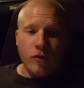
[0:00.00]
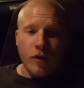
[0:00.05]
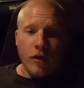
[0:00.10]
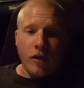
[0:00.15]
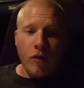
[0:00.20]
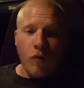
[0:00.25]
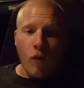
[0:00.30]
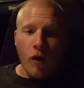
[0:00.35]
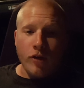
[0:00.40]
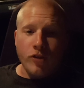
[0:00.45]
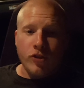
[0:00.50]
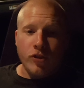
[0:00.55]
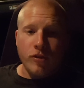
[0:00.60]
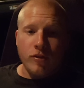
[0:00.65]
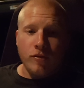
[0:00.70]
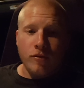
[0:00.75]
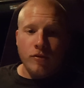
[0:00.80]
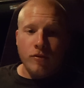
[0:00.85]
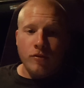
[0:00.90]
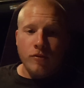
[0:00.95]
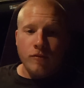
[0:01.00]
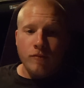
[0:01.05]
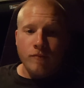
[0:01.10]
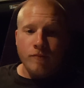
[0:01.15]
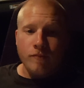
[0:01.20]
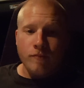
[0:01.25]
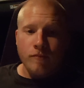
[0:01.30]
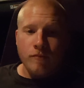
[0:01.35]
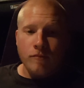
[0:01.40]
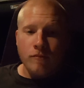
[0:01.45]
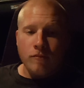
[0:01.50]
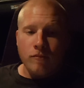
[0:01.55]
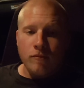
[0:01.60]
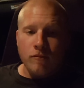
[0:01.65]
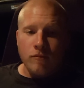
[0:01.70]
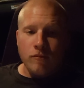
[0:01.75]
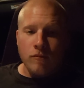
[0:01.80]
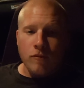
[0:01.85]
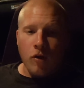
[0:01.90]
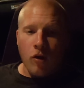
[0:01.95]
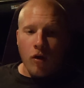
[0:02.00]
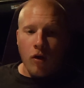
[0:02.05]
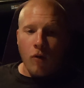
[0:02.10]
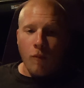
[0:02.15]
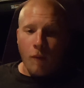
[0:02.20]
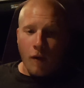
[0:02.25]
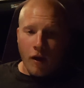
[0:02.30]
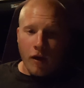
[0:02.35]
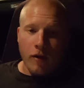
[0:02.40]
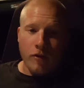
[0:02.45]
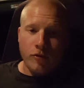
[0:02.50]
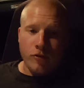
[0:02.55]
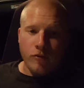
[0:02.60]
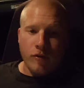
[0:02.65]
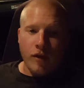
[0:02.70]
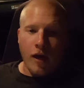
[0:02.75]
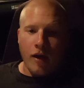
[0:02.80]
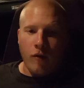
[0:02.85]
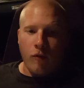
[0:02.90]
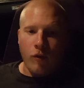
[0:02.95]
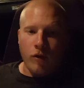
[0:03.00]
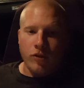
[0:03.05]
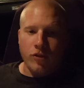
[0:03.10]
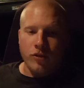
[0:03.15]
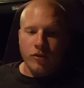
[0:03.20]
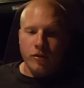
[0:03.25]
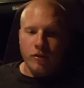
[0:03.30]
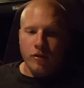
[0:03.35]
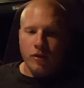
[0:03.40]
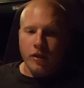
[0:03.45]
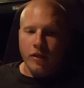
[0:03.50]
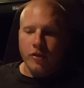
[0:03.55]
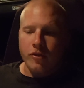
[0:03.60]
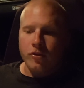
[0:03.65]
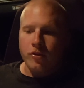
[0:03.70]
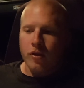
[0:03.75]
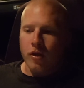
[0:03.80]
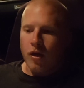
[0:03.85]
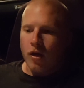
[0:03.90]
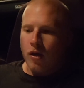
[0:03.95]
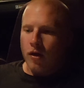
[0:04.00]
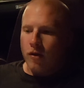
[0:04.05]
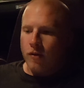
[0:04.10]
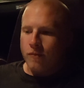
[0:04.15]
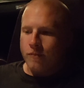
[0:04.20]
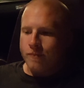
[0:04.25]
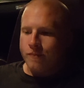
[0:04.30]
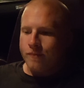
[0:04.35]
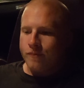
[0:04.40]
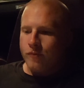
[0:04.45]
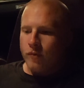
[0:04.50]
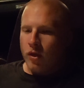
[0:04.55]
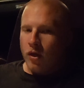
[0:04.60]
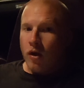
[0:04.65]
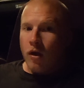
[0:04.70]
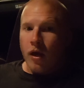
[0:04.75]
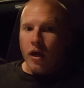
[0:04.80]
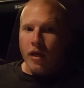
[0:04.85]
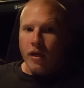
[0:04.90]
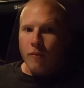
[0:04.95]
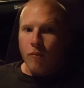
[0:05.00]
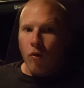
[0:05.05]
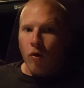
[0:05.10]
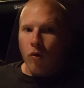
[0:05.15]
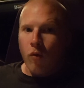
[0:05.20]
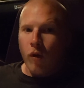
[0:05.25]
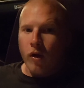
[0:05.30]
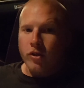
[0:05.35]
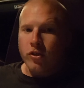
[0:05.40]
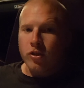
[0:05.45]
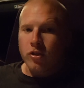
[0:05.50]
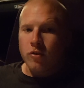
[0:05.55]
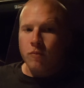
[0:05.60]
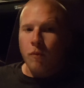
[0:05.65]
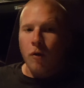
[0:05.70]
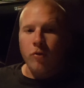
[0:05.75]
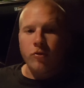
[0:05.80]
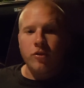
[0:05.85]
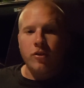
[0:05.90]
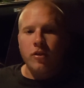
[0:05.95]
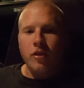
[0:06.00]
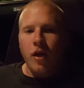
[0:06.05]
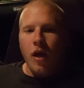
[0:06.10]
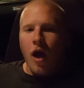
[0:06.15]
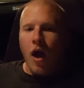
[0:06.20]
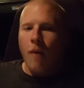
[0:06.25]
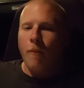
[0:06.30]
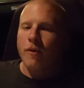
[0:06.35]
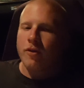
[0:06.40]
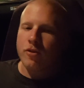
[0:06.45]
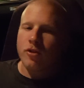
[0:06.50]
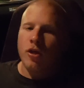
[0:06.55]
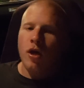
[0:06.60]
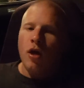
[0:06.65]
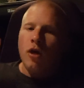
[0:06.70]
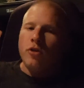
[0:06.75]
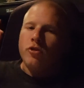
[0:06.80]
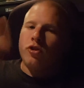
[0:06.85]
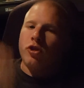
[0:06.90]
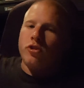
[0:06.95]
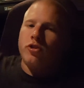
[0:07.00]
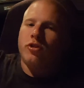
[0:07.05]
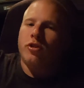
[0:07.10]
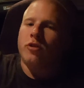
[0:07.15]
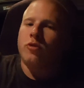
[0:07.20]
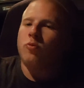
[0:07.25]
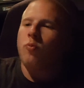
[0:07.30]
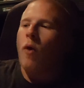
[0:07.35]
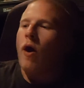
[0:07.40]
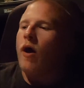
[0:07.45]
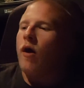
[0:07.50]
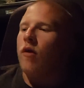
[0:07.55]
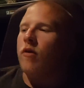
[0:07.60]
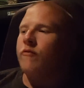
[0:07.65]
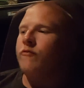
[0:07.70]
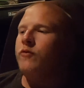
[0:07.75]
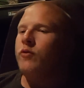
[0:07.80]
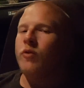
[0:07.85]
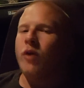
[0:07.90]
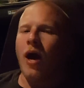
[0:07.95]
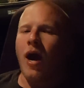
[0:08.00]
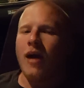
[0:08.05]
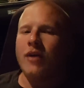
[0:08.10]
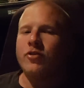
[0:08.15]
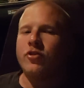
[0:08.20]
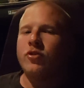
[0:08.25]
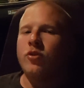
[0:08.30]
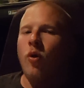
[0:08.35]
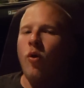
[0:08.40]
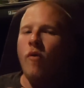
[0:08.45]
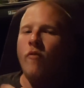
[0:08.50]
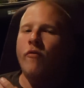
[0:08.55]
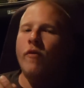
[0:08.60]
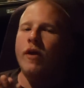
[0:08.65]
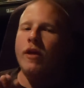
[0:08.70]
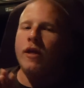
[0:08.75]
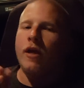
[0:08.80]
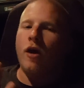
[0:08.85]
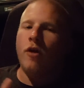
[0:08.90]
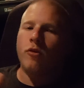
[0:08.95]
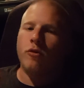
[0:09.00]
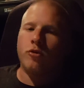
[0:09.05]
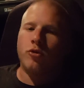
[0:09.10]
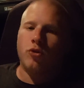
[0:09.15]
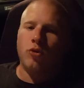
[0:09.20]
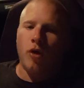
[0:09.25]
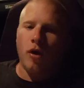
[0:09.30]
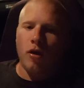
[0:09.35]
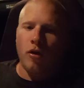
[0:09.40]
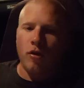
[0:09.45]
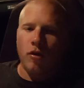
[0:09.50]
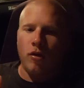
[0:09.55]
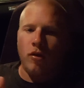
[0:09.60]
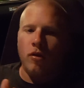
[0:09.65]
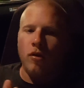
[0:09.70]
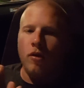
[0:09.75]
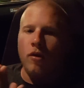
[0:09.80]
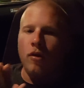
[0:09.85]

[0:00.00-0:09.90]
any questions, or I hope I answered that question at least. Any more questions, post in the comments. Just as well, if you guys know of any other trucker